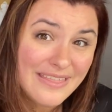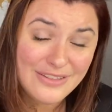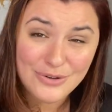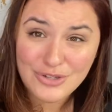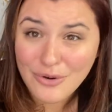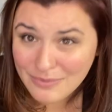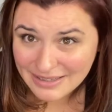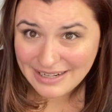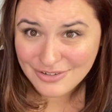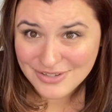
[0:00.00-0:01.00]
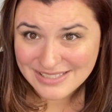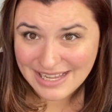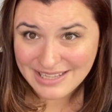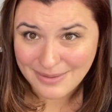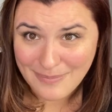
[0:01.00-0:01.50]
You don't really
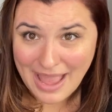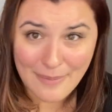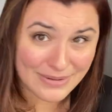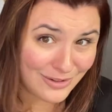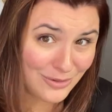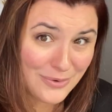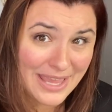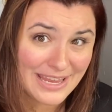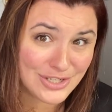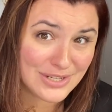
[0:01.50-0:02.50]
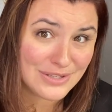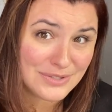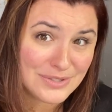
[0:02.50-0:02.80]
understand the map and the location.